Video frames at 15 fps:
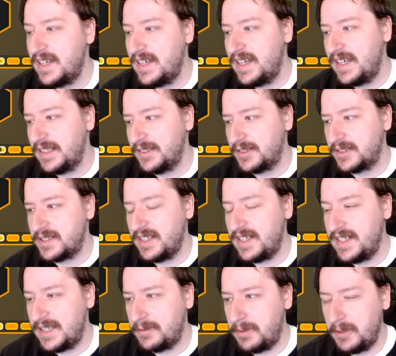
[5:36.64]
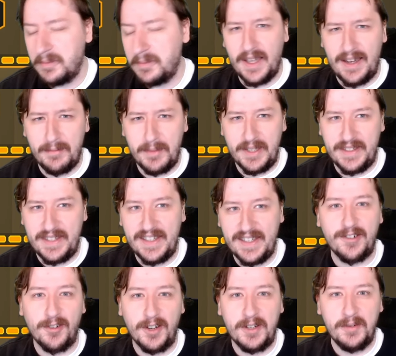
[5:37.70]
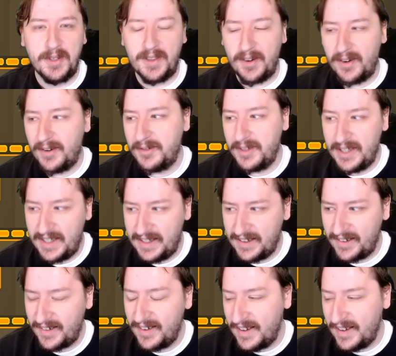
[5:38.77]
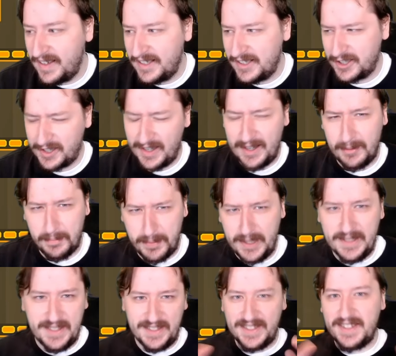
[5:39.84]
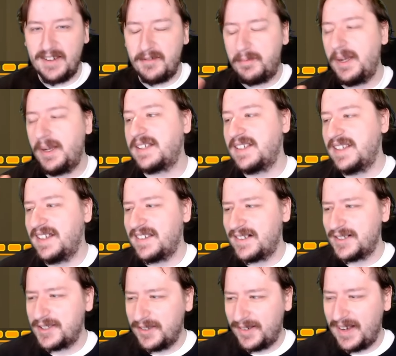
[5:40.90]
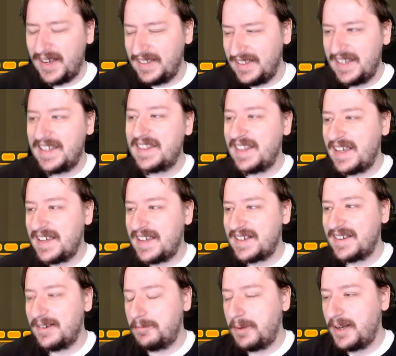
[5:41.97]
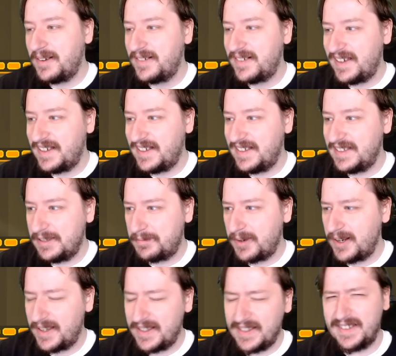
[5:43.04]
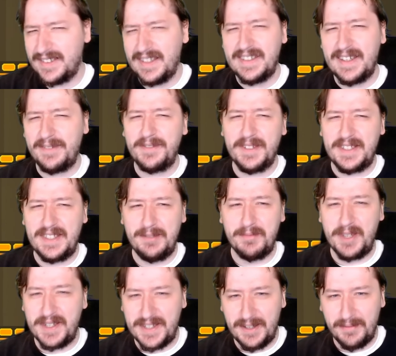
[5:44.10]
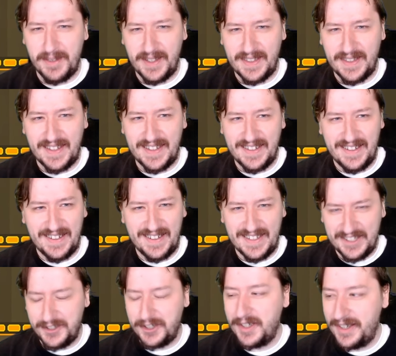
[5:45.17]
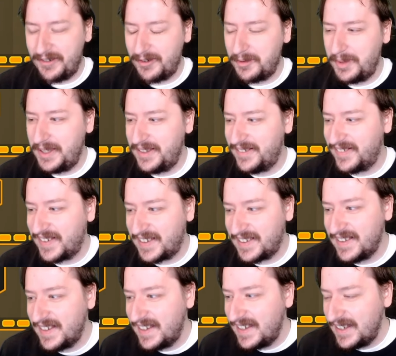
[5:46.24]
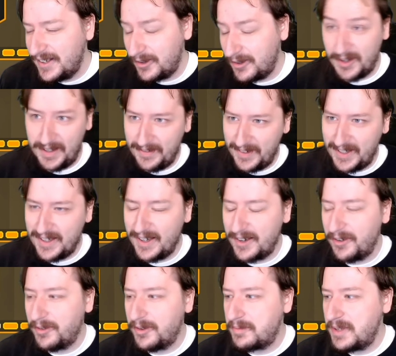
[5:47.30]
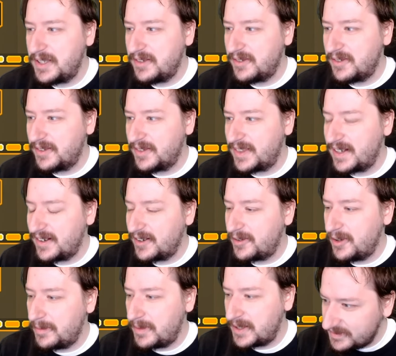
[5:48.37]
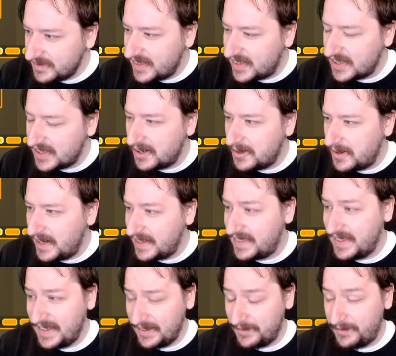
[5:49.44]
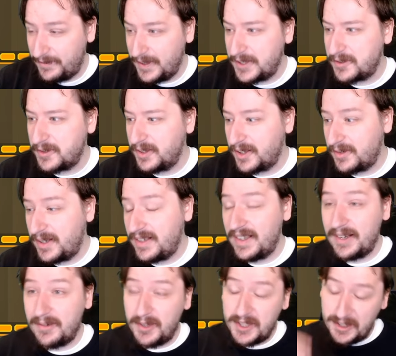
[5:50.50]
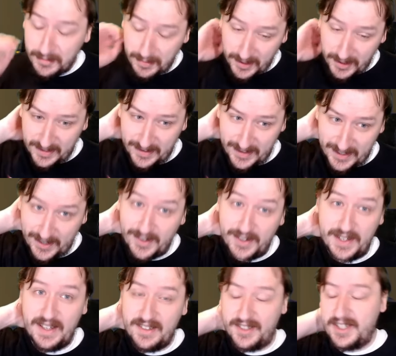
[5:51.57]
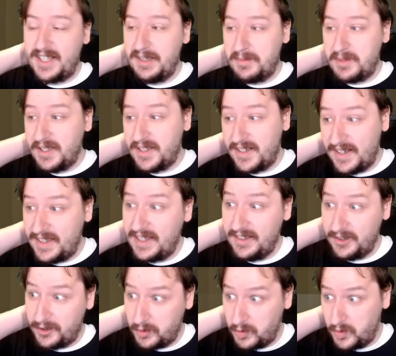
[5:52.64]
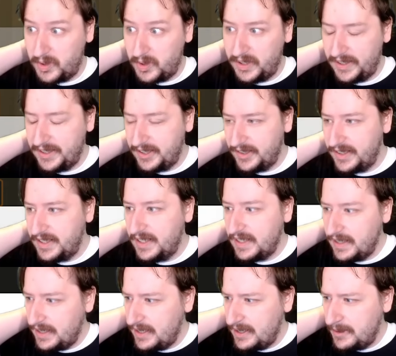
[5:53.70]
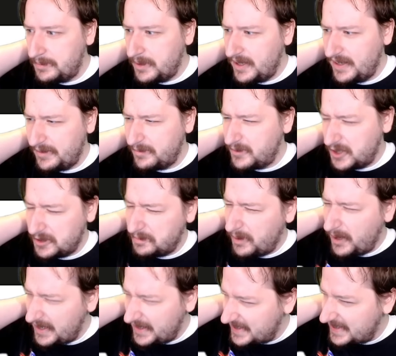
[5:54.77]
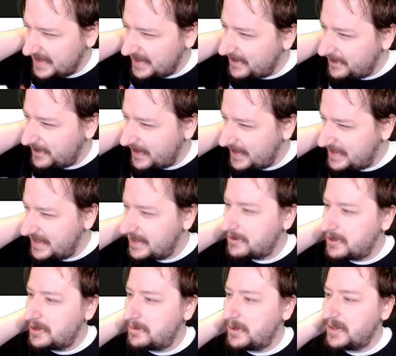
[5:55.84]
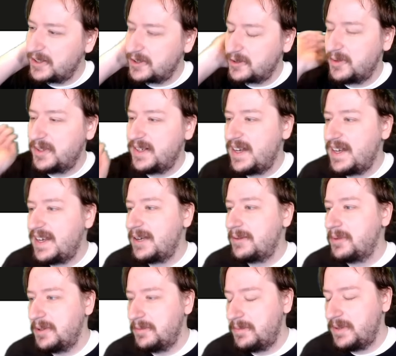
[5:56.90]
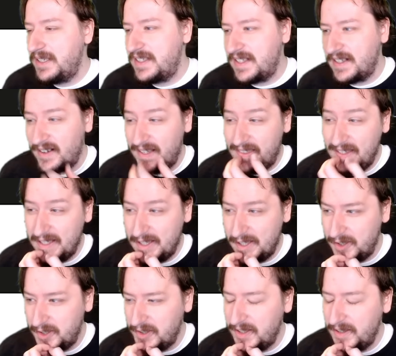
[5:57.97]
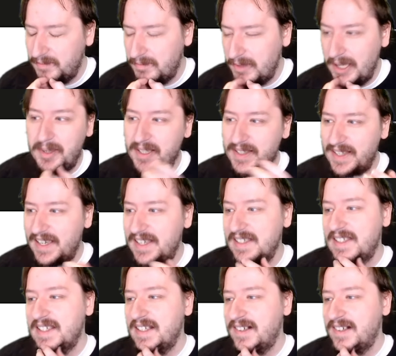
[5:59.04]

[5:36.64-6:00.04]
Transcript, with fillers: It looks like people have been tinkering with their own gear, just kind of piecing stuff back together. So I like that about Deep Rock. It definitely seems like something that Engineer would be doing, or even Gunner would be doing with their equipment. So I think it fits really well. And once you put certain color schemes on there, I think it looks really good. But just by itself, I think I'm going to put this one high up into B tier. I think it's good. Maybe it's A tier.